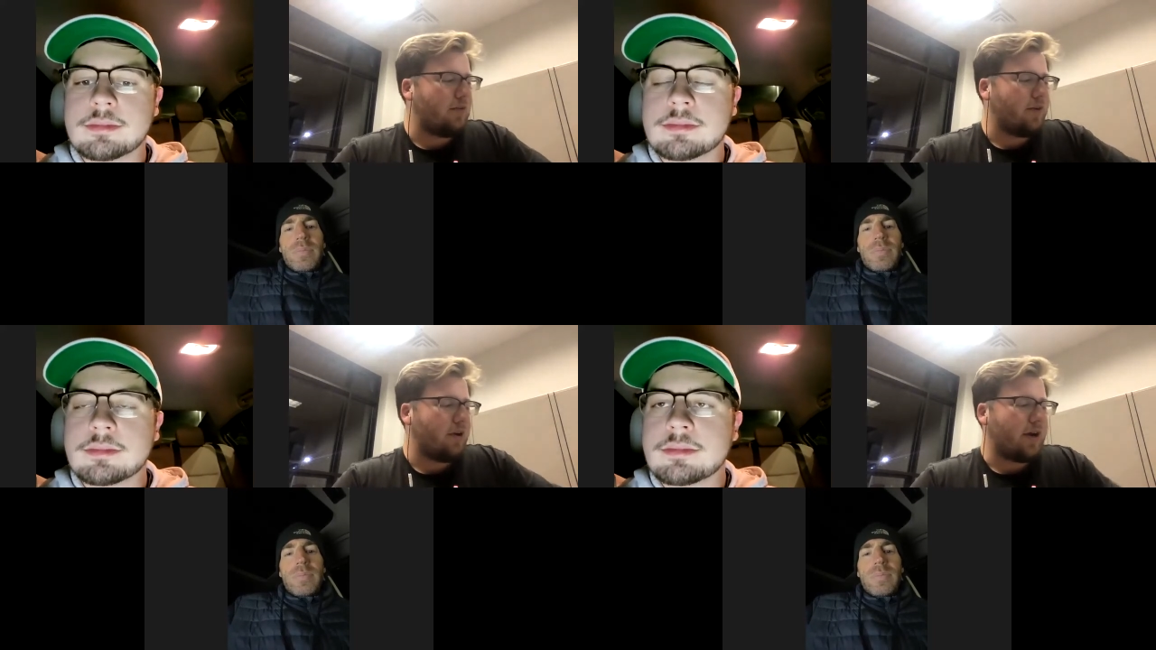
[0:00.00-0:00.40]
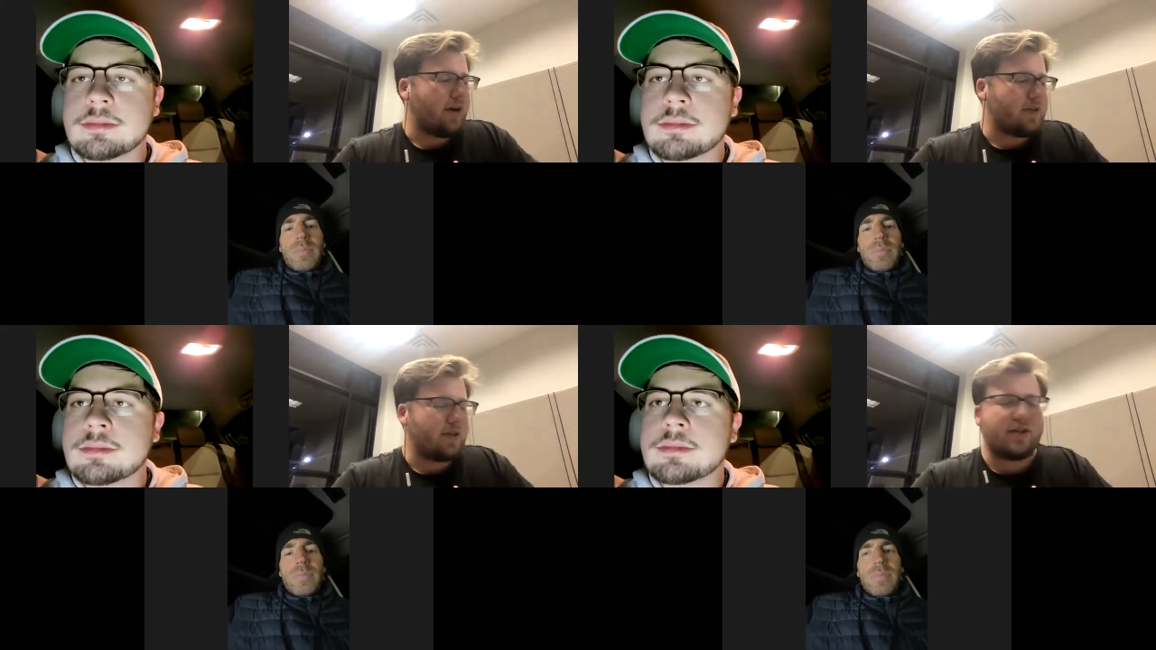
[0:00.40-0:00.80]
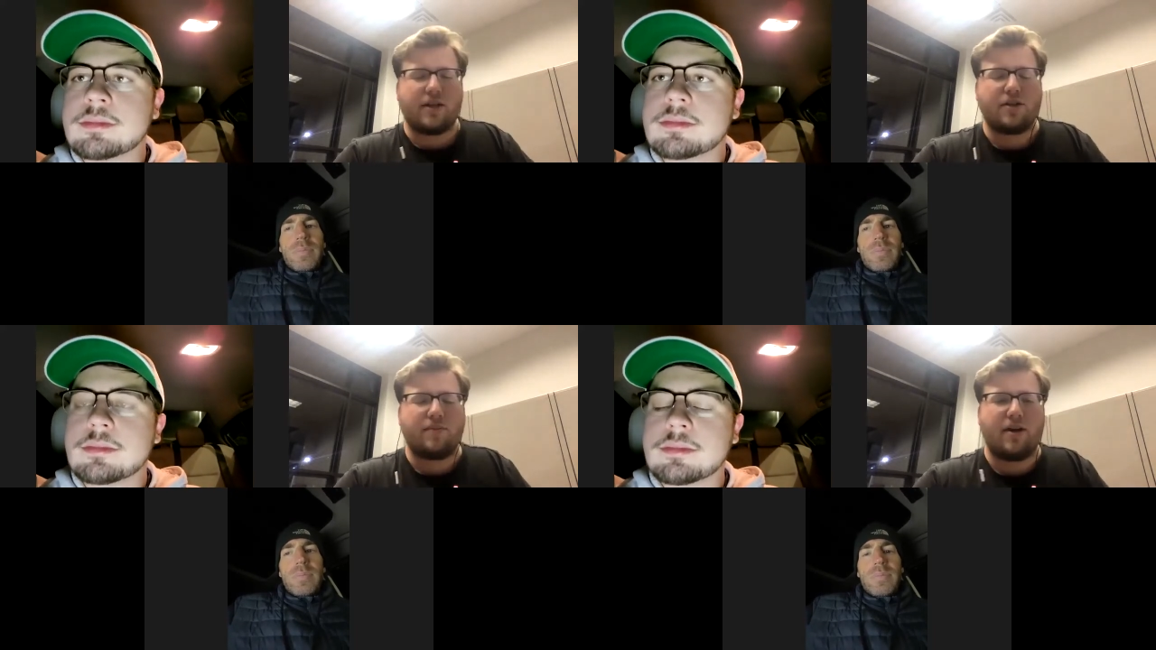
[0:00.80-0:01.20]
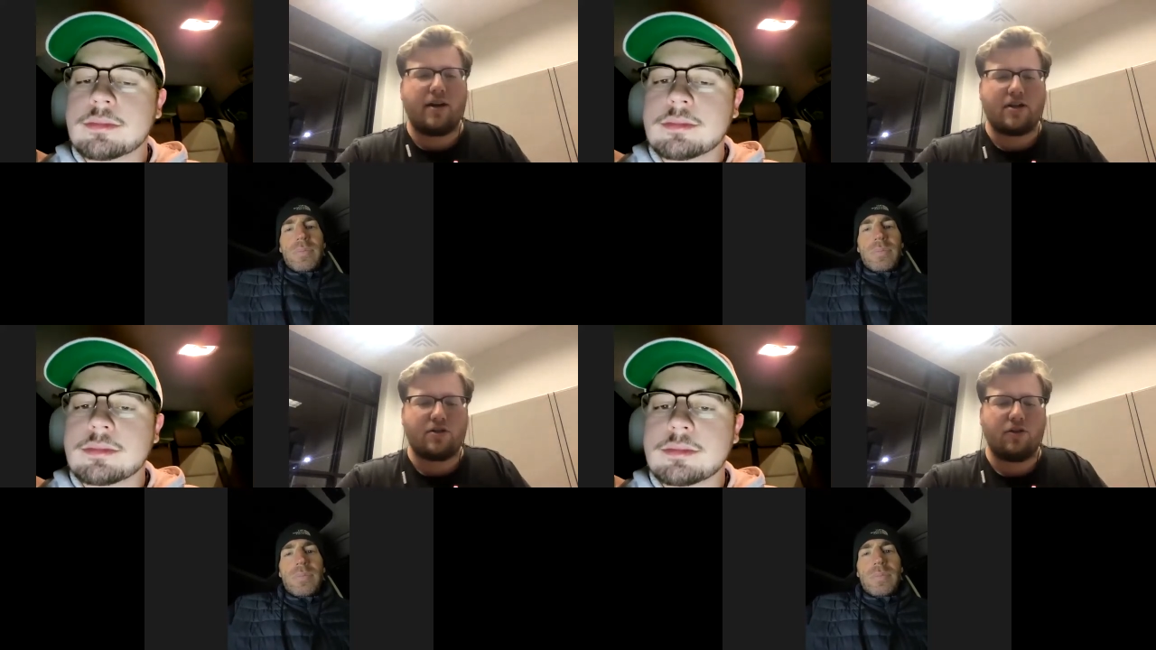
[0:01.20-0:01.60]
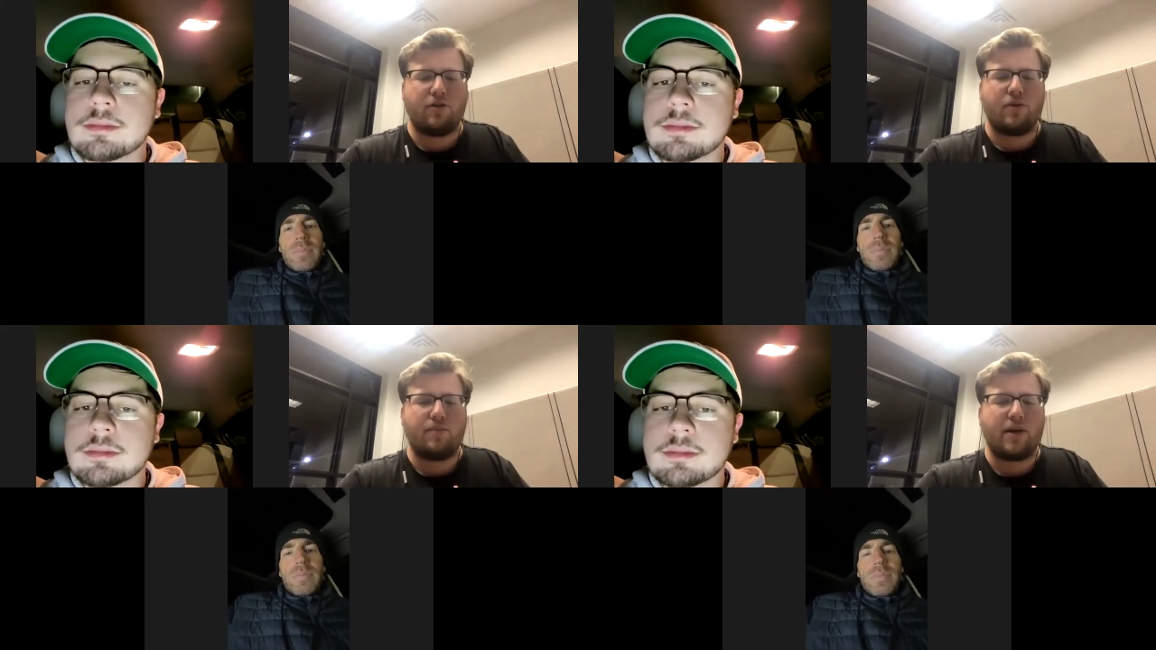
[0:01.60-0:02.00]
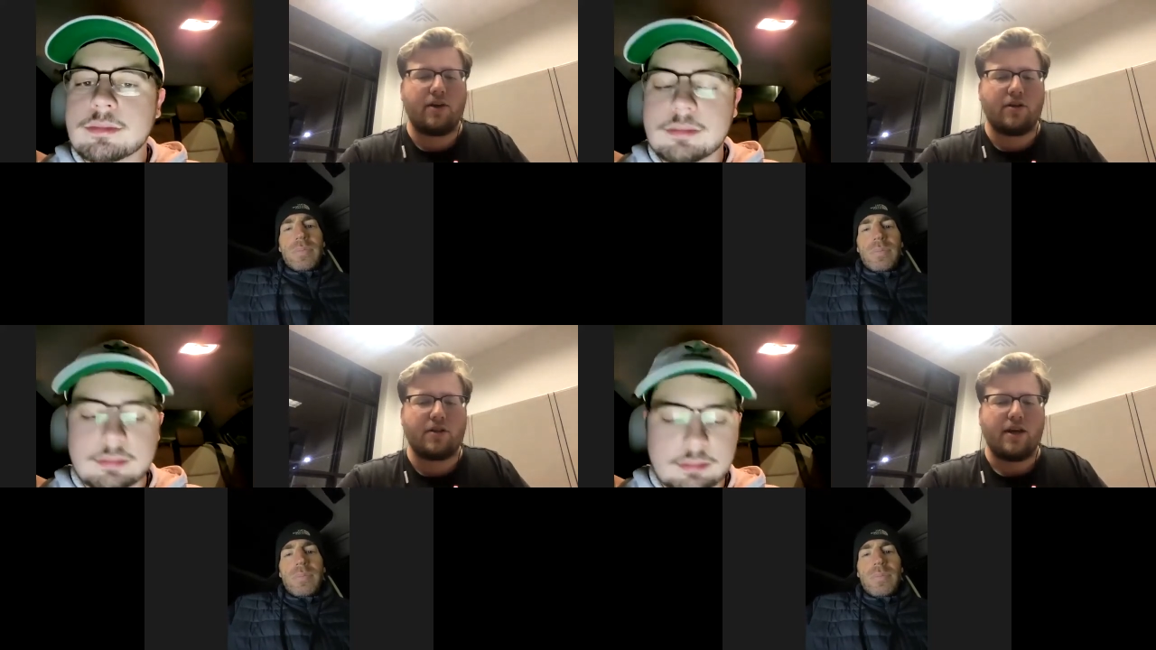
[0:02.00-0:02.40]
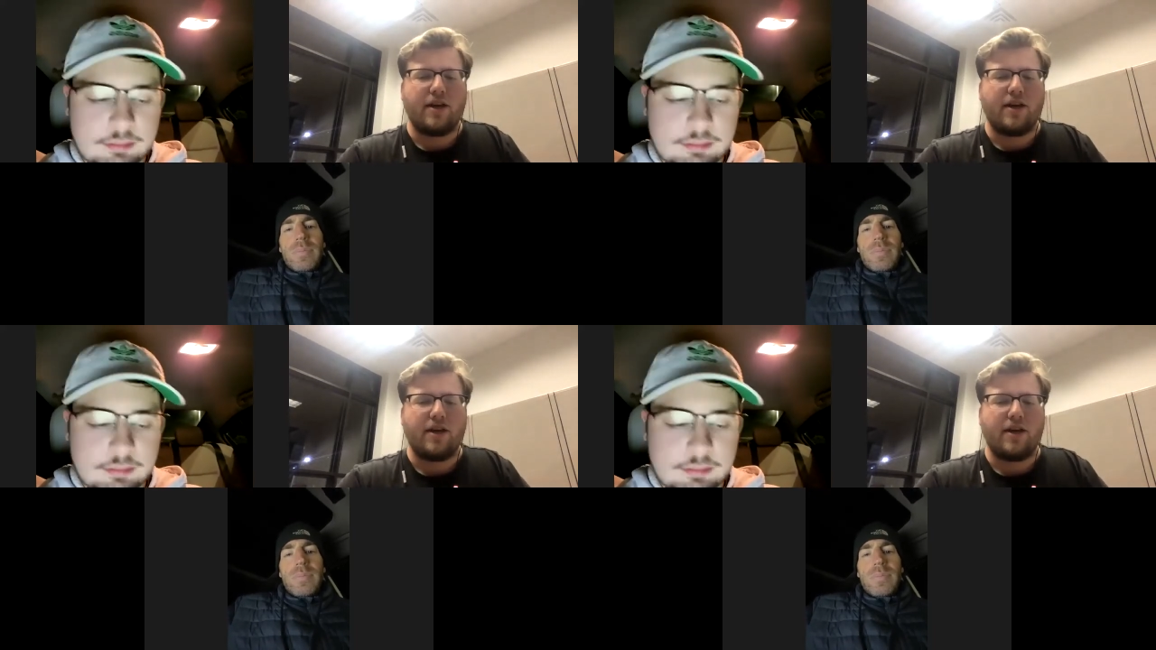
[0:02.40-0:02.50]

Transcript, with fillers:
Speaker 1: we've already obviously touched upon Ashland Greenwood Pierce.